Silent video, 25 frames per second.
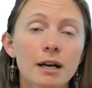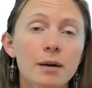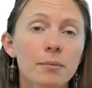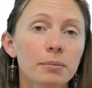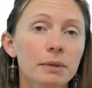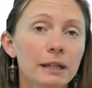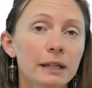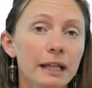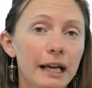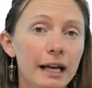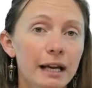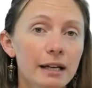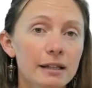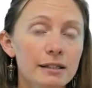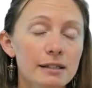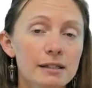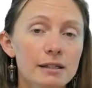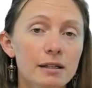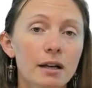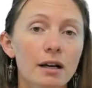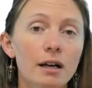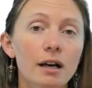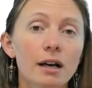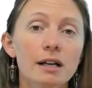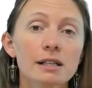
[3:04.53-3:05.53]
Plants,
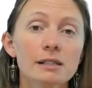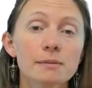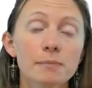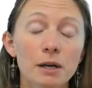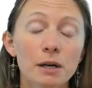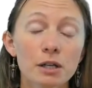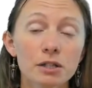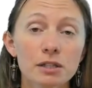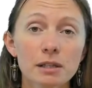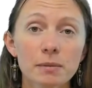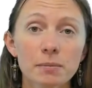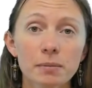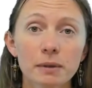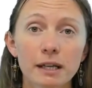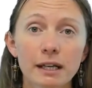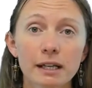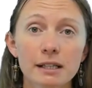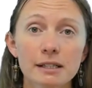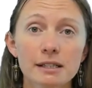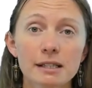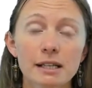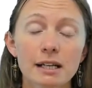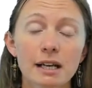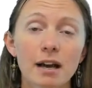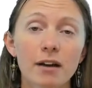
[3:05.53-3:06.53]
especially
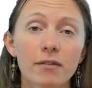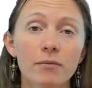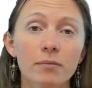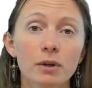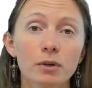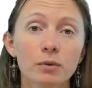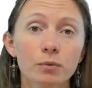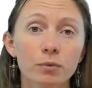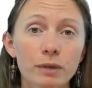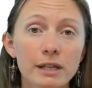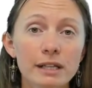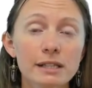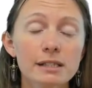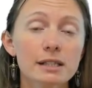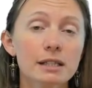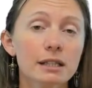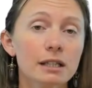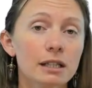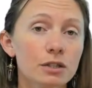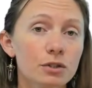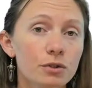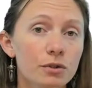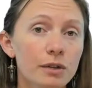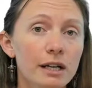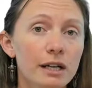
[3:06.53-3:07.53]
plants that have been
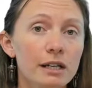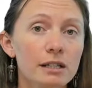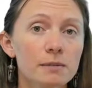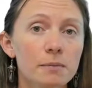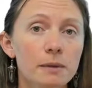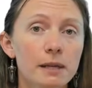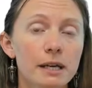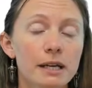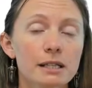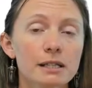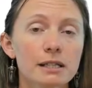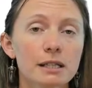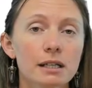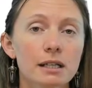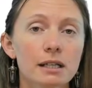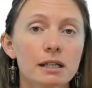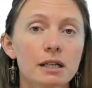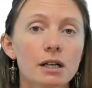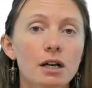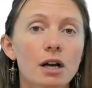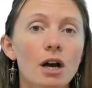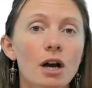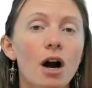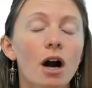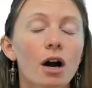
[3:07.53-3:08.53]
recently transplanted,
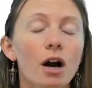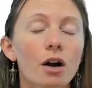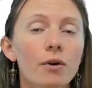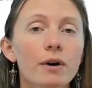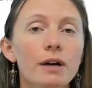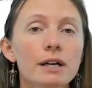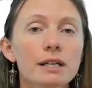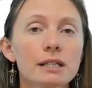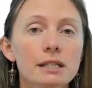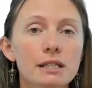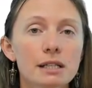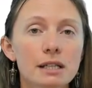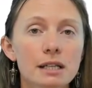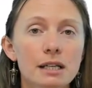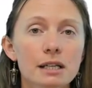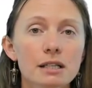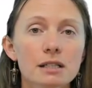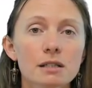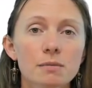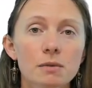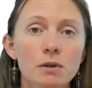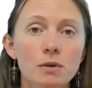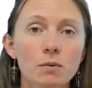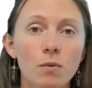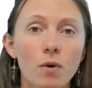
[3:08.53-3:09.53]
are going to need
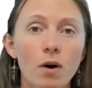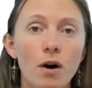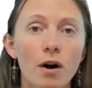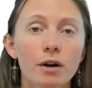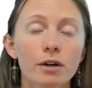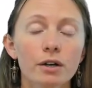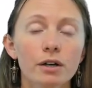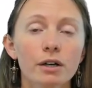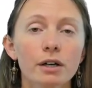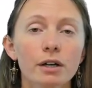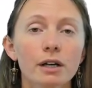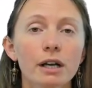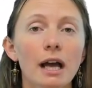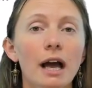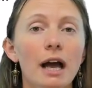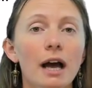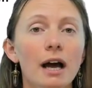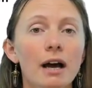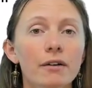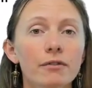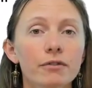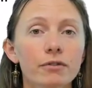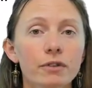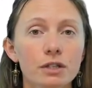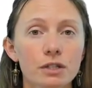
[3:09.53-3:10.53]
to be watered
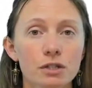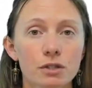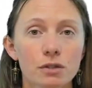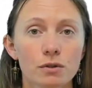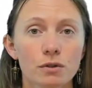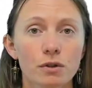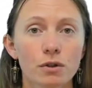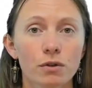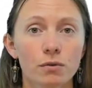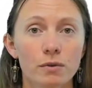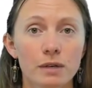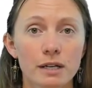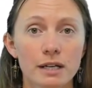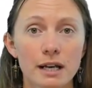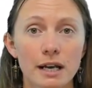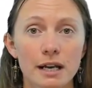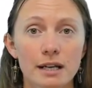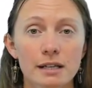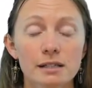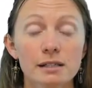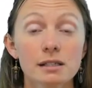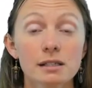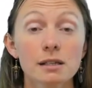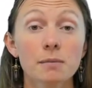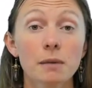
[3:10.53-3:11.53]
every 2 to 3
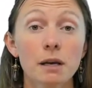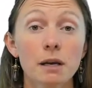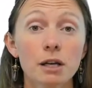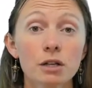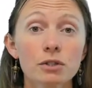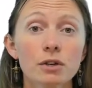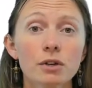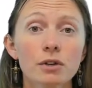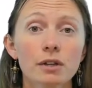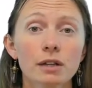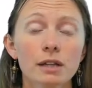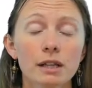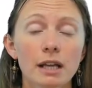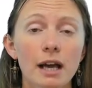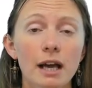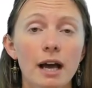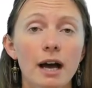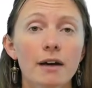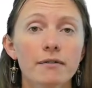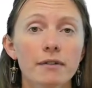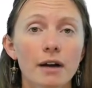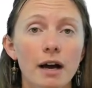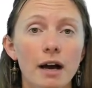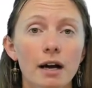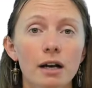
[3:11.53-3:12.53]
days to make sure that they
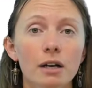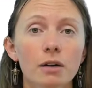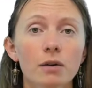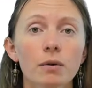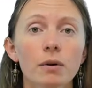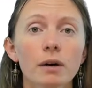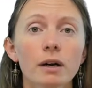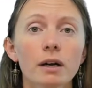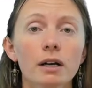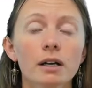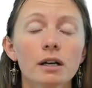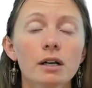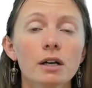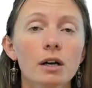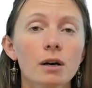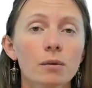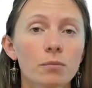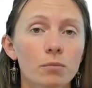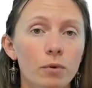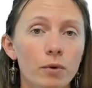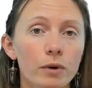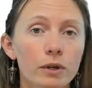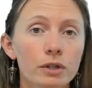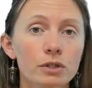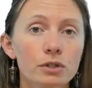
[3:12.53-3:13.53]
have adequate
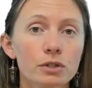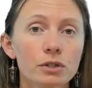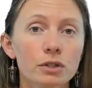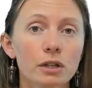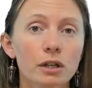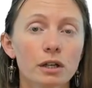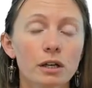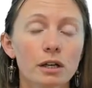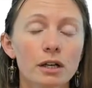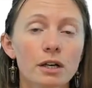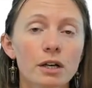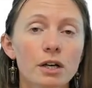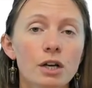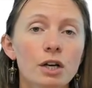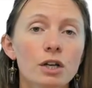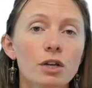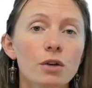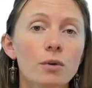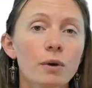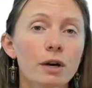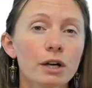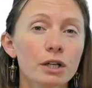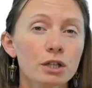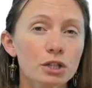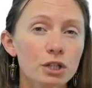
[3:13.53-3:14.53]
moisture. You
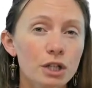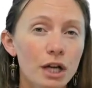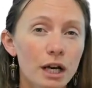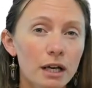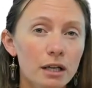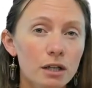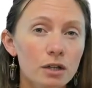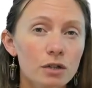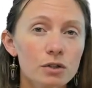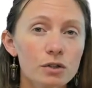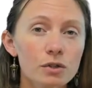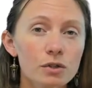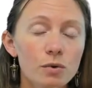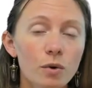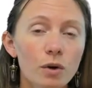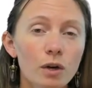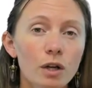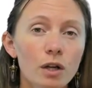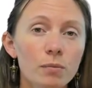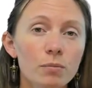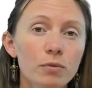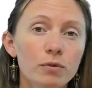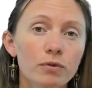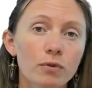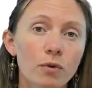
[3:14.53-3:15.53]
want to check your
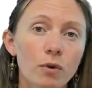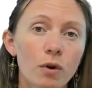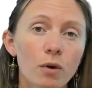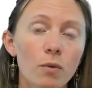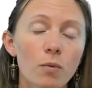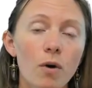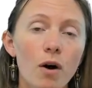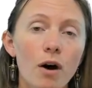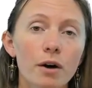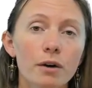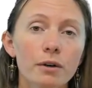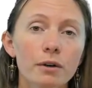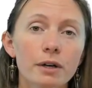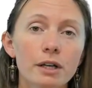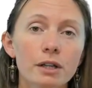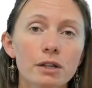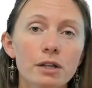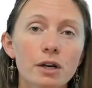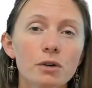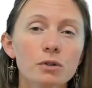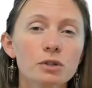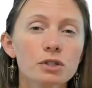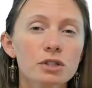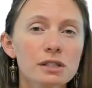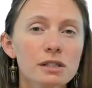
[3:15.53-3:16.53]
soil before watering
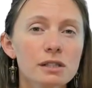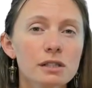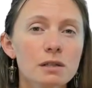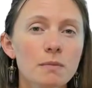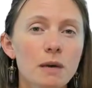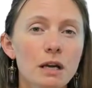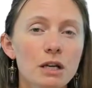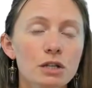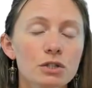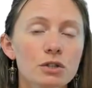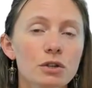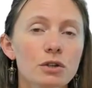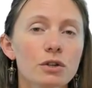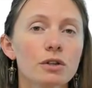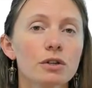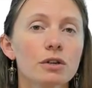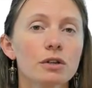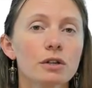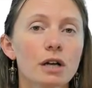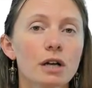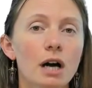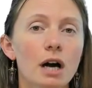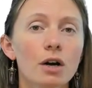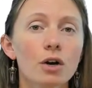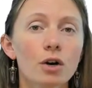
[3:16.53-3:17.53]
though, just to make sure that you're
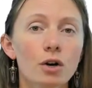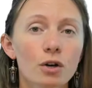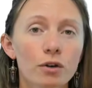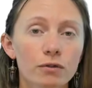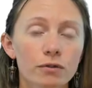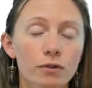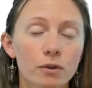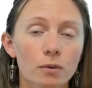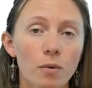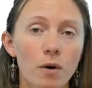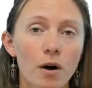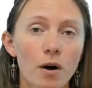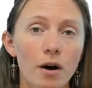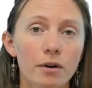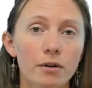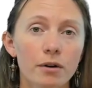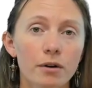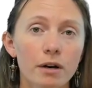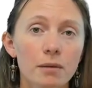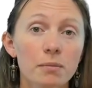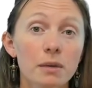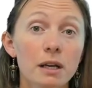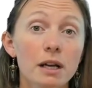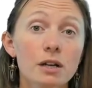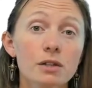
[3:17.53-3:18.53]
not
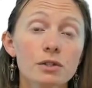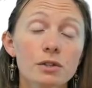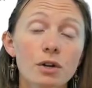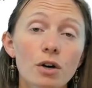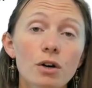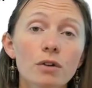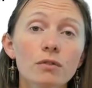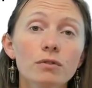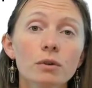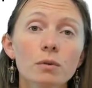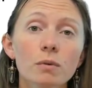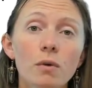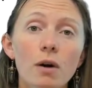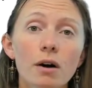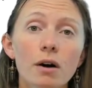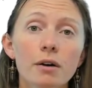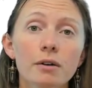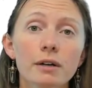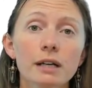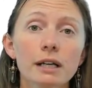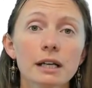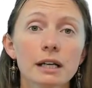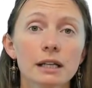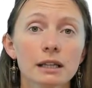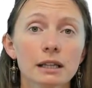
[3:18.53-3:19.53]
overwatering, because
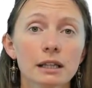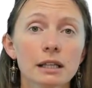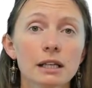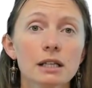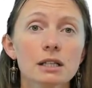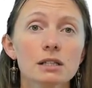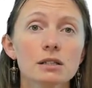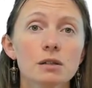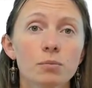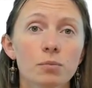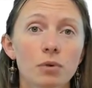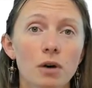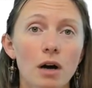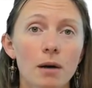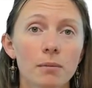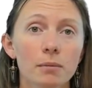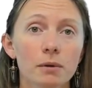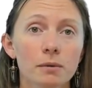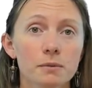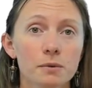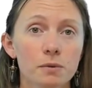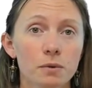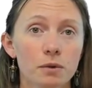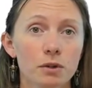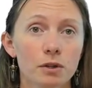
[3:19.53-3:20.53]
overwatering can lead to
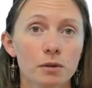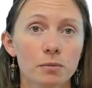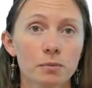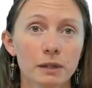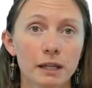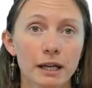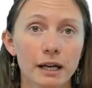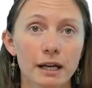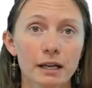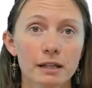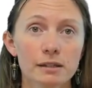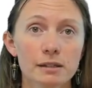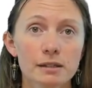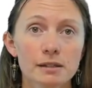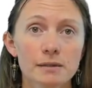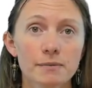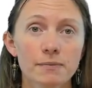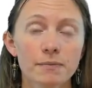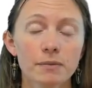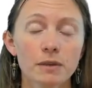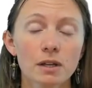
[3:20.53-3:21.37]
problems with your plants.